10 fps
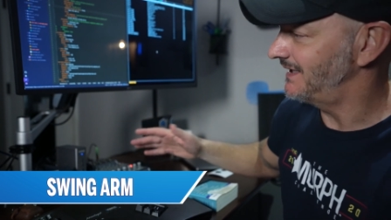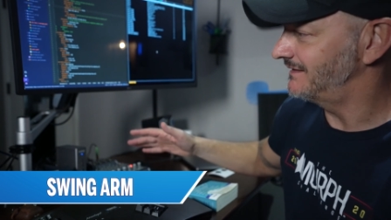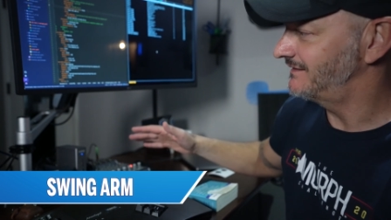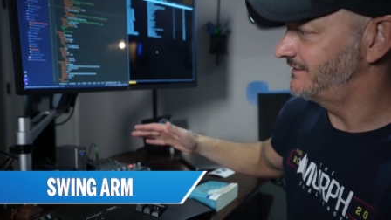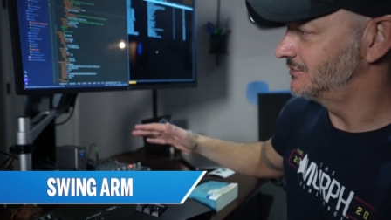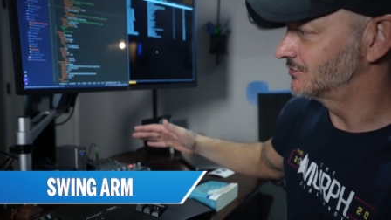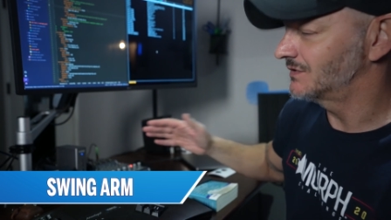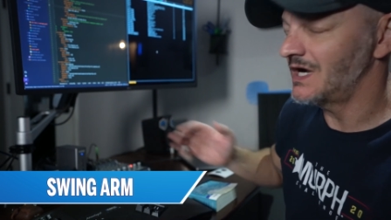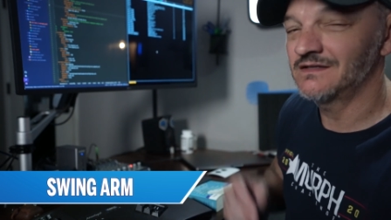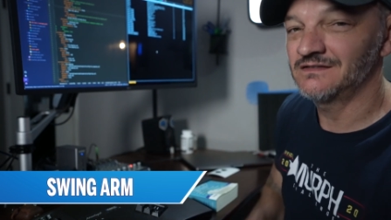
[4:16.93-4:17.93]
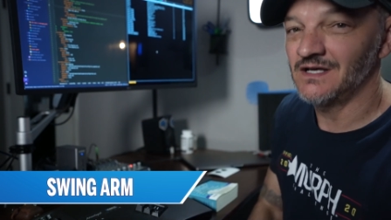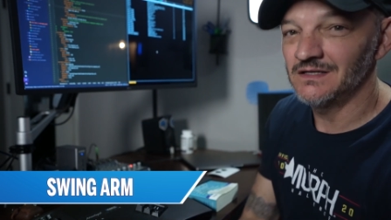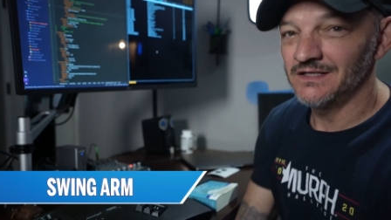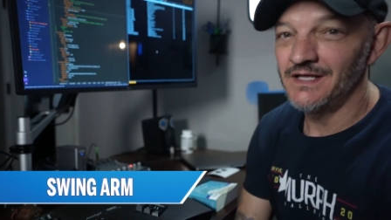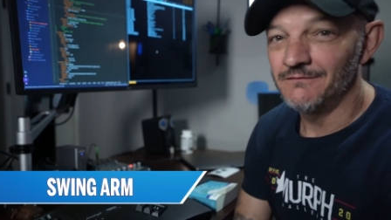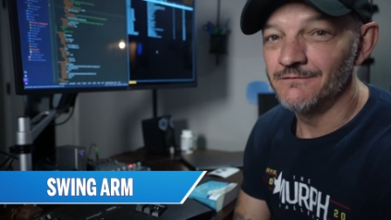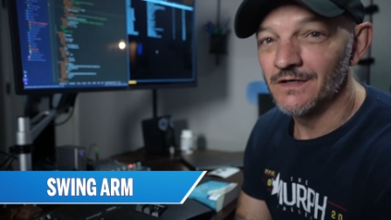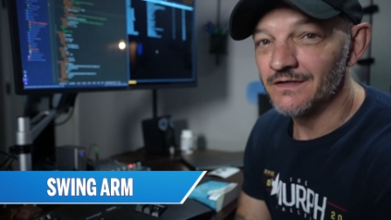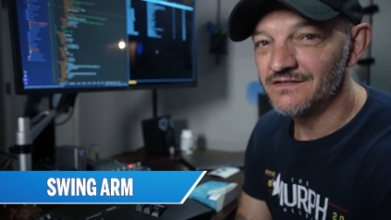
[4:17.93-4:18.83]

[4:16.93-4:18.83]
and it's still rock solid and very